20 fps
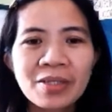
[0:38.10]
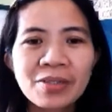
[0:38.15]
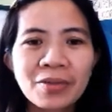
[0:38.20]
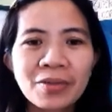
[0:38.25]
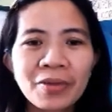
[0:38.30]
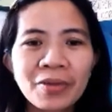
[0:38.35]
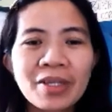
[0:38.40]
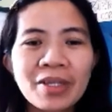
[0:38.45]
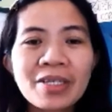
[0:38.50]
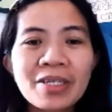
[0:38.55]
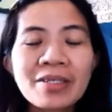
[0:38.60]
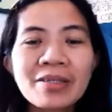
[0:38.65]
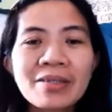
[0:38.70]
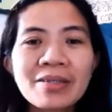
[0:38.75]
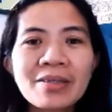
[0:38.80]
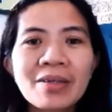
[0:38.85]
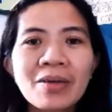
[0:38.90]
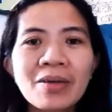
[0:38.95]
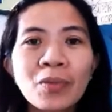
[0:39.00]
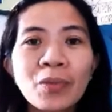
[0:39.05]
So
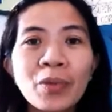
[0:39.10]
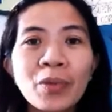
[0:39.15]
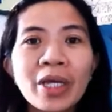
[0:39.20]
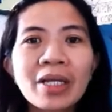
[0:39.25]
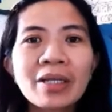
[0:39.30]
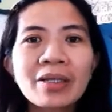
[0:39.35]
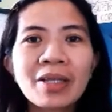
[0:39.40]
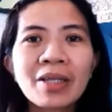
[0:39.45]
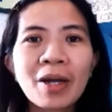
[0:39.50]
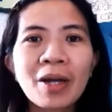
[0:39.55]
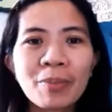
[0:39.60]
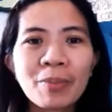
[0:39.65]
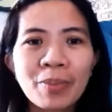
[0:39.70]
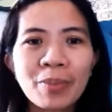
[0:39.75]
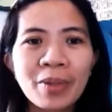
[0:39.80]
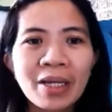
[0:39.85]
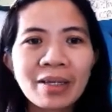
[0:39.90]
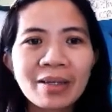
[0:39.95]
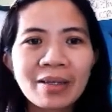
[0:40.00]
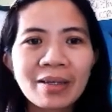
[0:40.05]
this week
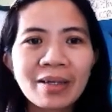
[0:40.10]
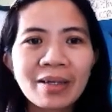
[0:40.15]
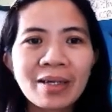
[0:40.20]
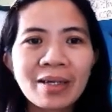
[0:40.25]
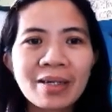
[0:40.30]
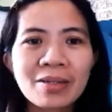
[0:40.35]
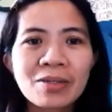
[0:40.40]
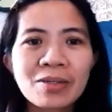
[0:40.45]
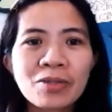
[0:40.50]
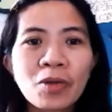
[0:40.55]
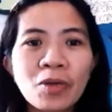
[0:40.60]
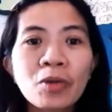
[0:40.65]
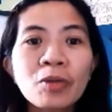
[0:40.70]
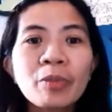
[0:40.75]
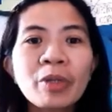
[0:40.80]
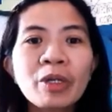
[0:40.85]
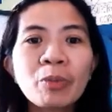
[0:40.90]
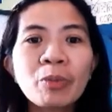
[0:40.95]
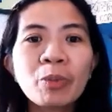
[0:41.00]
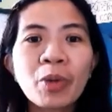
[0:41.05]
topic is
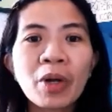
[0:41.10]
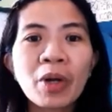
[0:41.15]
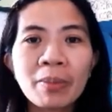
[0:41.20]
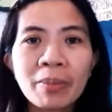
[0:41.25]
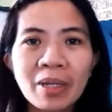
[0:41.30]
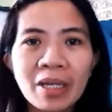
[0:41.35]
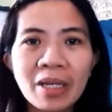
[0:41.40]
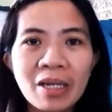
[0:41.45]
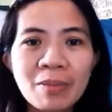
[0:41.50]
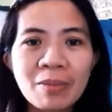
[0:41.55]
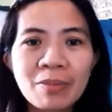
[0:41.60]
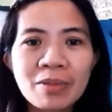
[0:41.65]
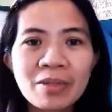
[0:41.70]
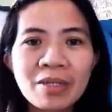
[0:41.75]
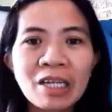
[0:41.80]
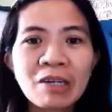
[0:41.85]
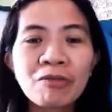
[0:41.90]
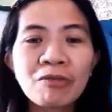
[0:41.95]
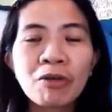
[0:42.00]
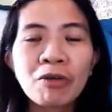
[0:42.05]
solving
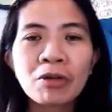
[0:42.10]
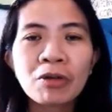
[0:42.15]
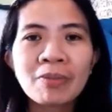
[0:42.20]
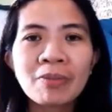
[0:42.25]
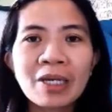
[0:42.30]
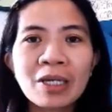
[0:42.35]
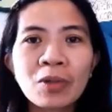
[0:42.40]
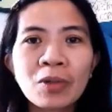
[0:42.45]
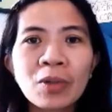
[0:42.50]
problems involving